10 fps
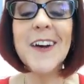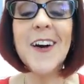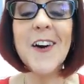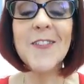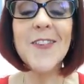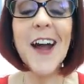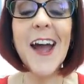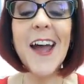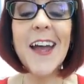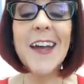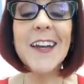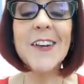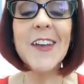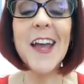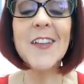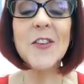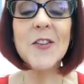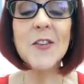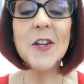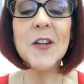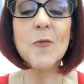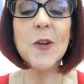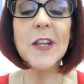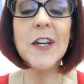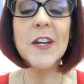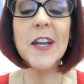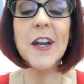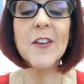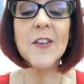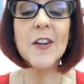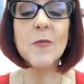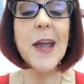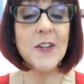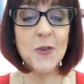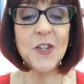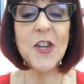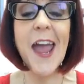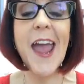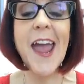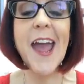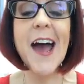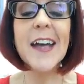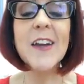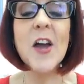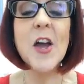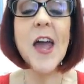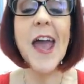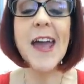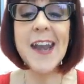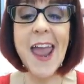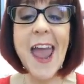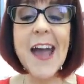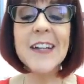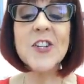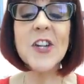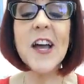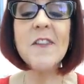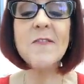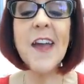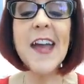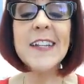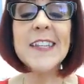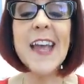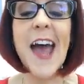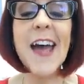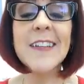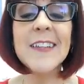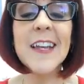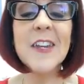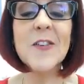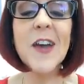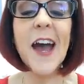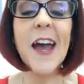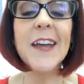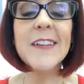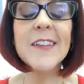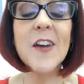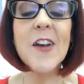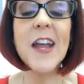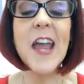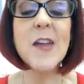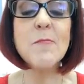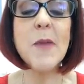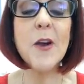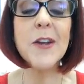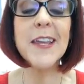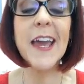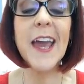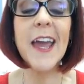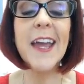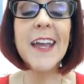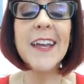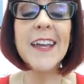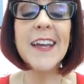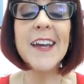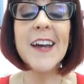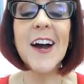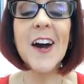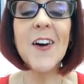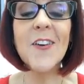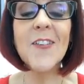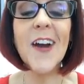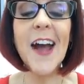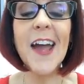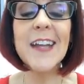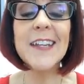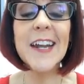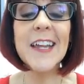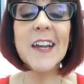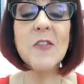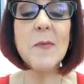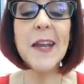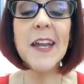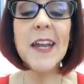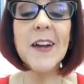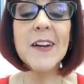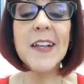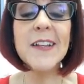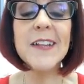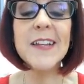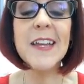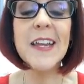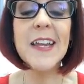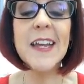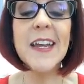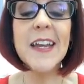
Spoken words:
All right. Okay, so it's looking really good here. It's looking, and Trisha Ann. And Angela, fantastic, you guys. All right, and Mary Kay. All right, did I get everybody here? Let's see.